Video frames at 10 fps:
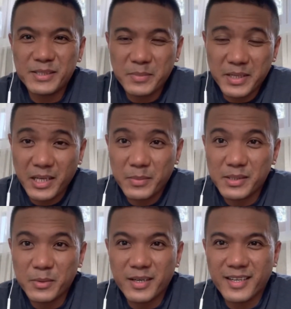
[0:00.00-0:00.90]
My name is
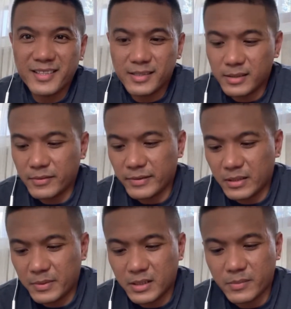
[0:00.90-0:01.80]
Mark, and this is the
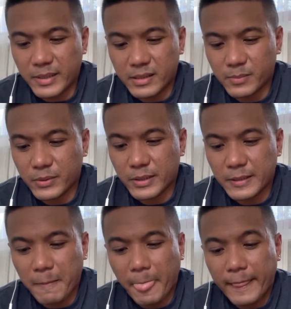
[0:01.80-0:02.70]
Philippines Passport.
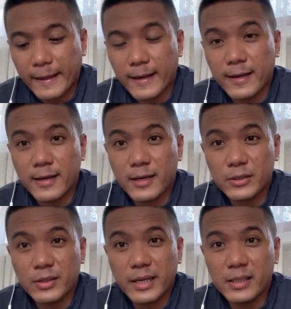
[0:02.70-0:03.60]

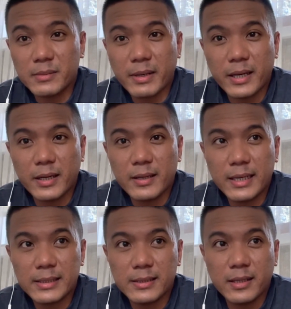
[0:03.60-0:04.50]
Today is my
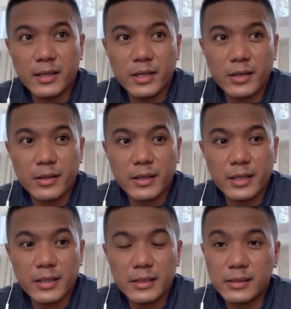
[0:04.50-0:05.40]
last day here
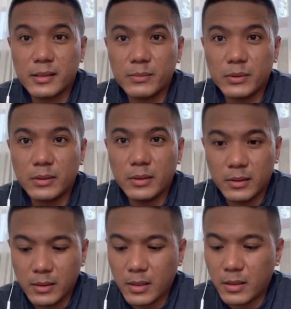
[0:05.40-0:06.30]
in Istanbul.
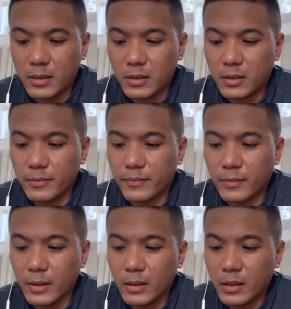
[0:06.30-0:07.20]
Um,
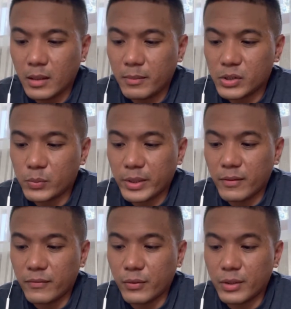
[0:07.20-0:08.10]
I'm just
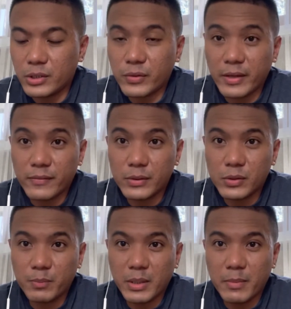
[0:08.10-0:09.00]
waiting for the driver
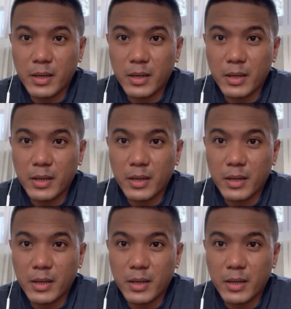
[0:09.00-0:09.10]
to pick me